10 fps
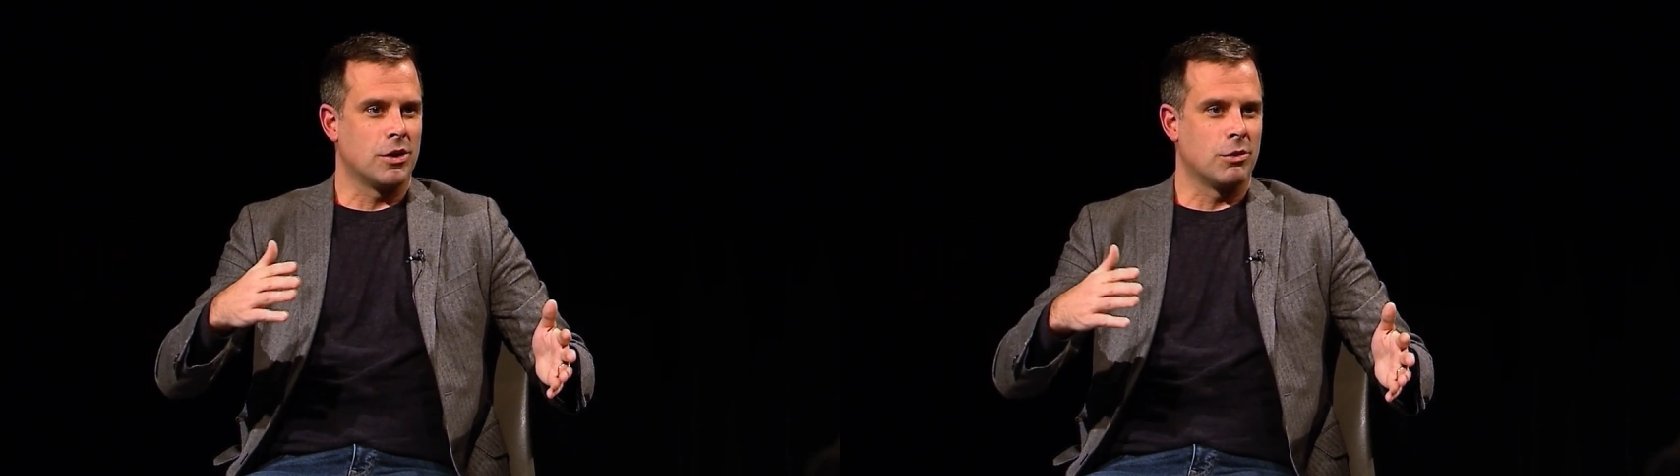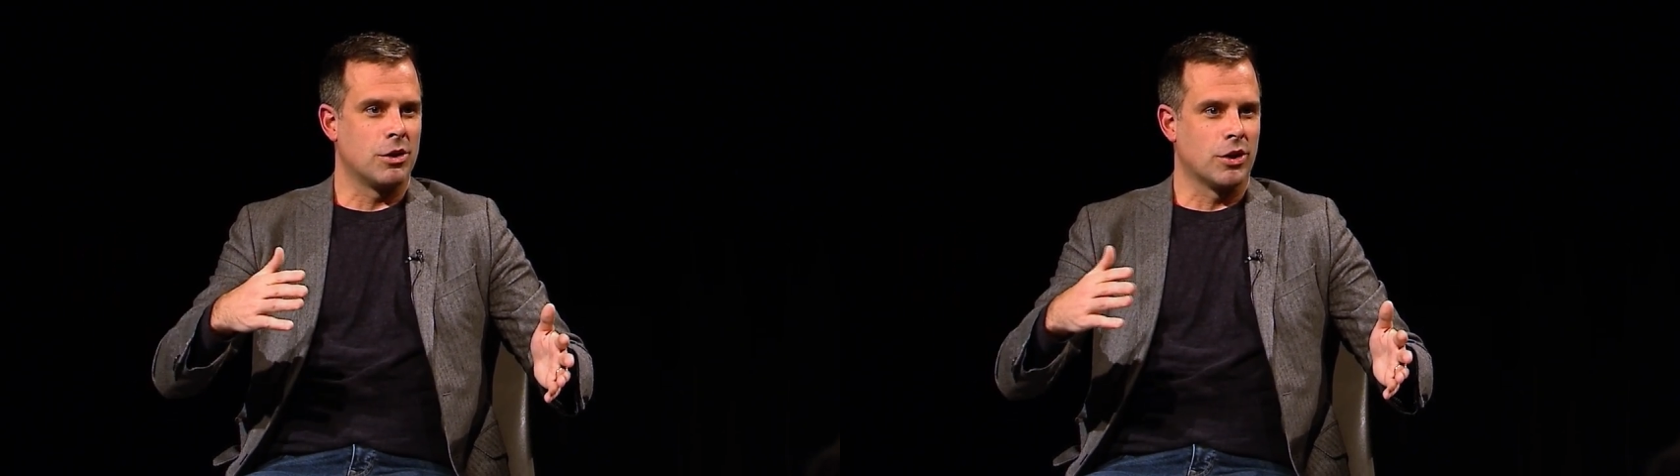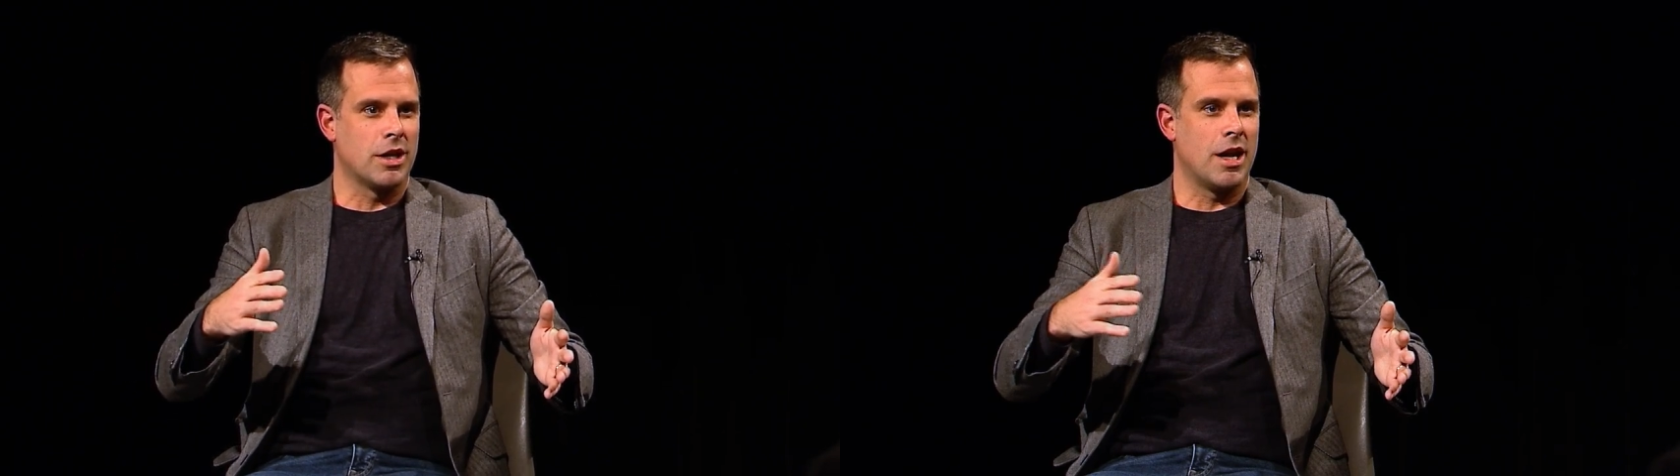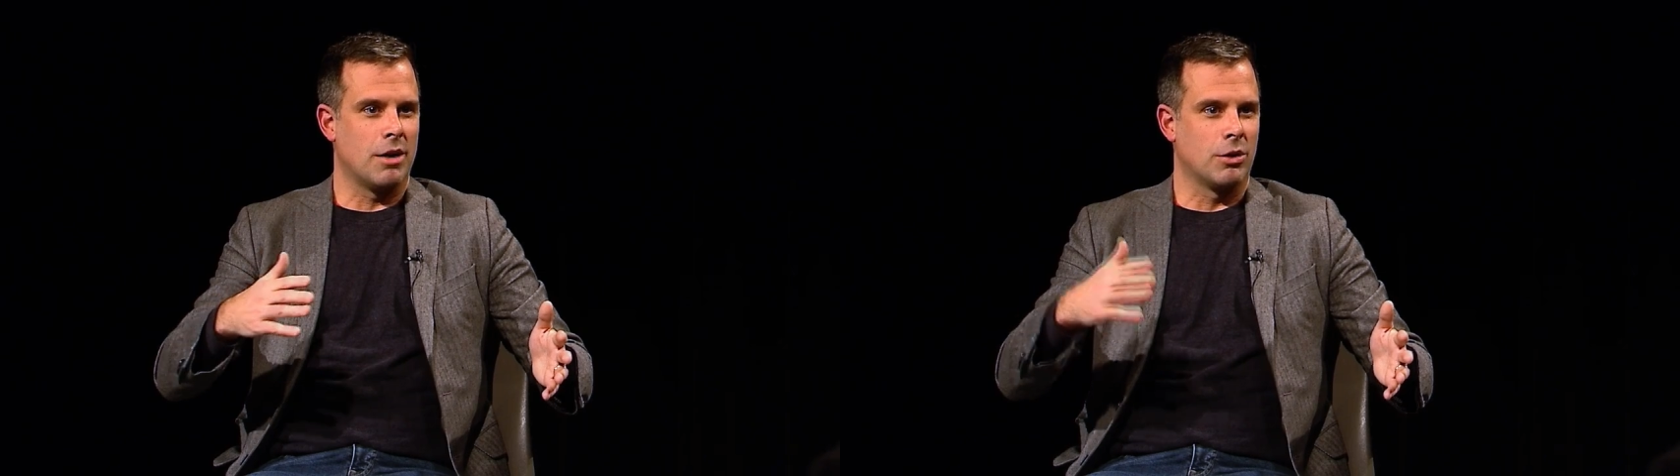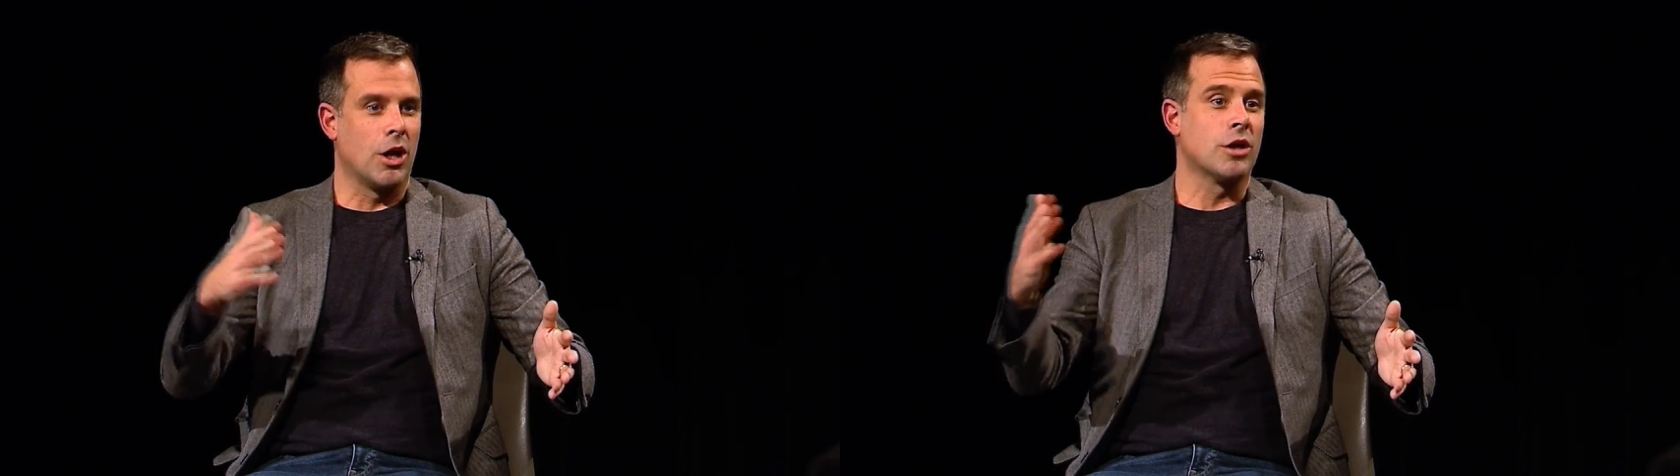you know, when you're looking at it
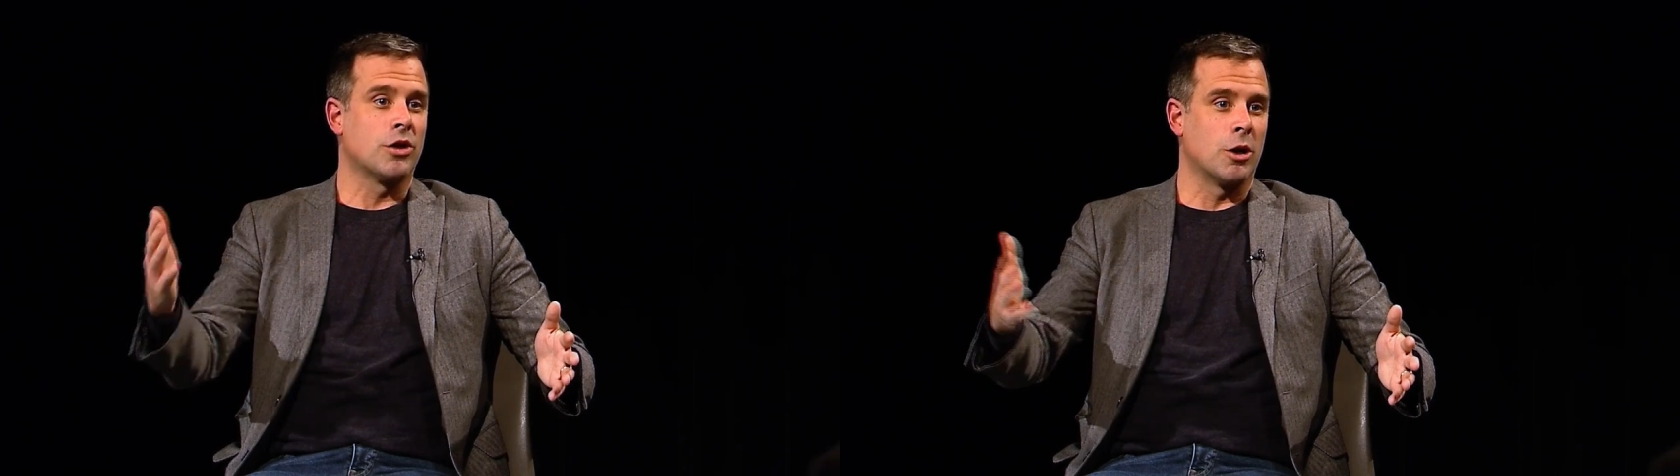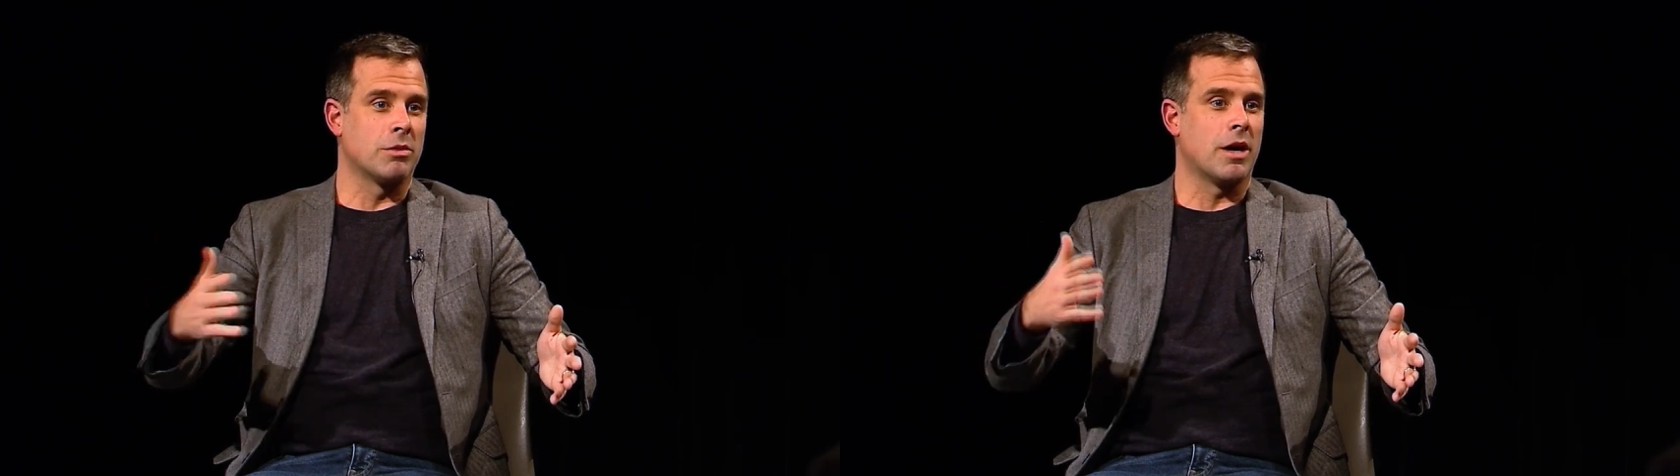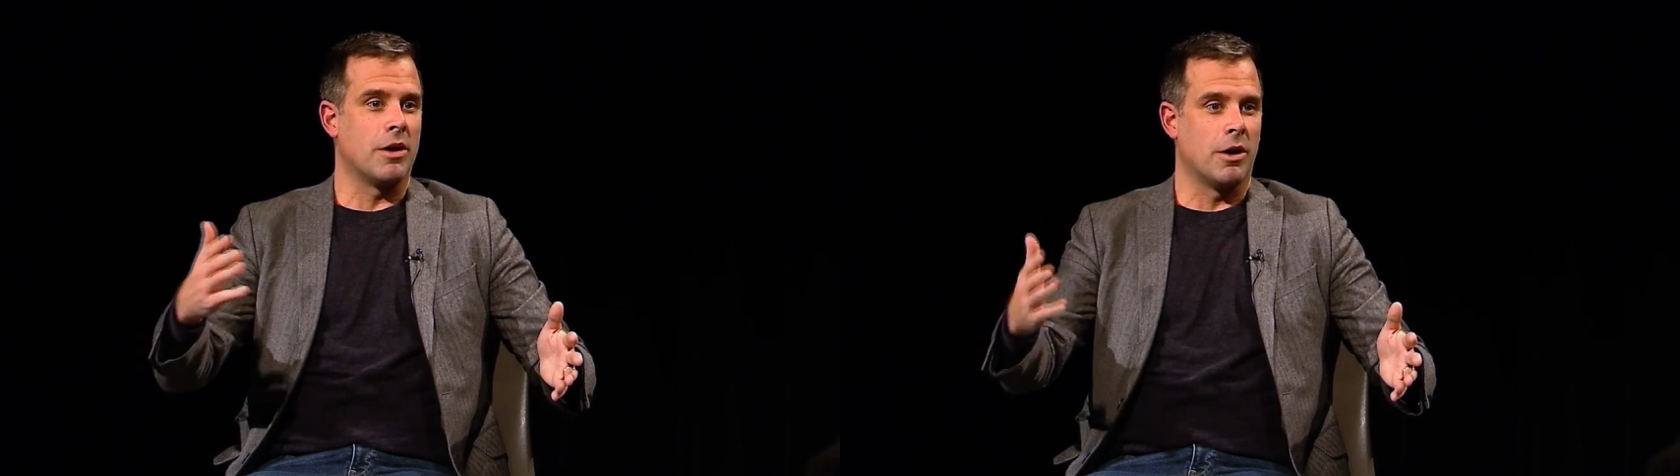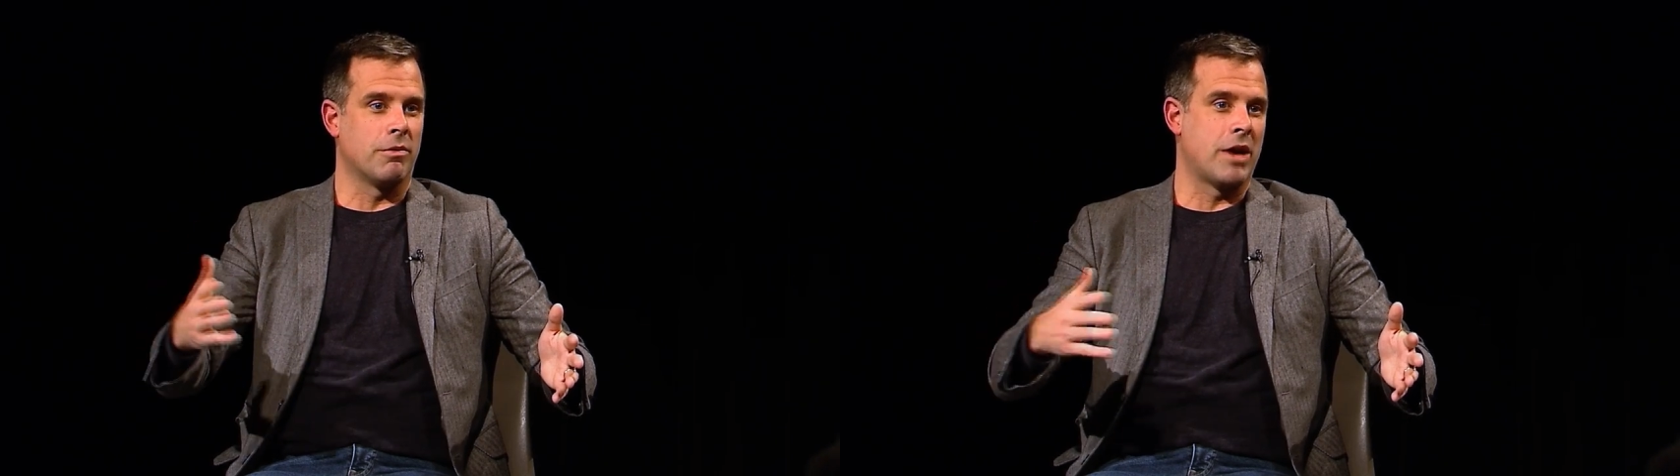We're long term you know